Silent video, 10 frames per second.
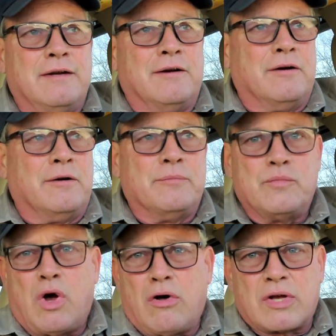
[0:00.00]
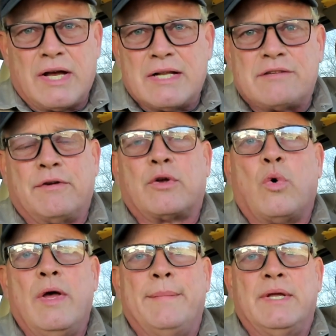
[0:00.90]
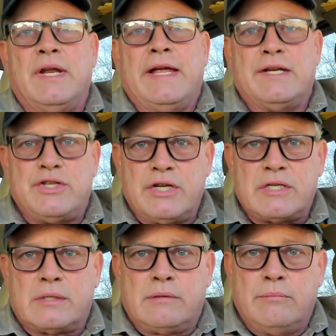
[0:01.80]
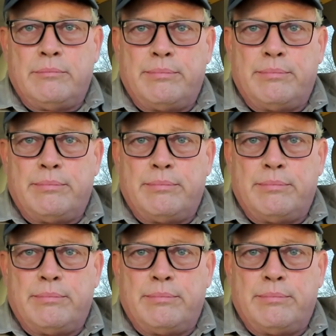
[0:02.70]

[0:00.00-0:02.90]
all kinds of equipment, and just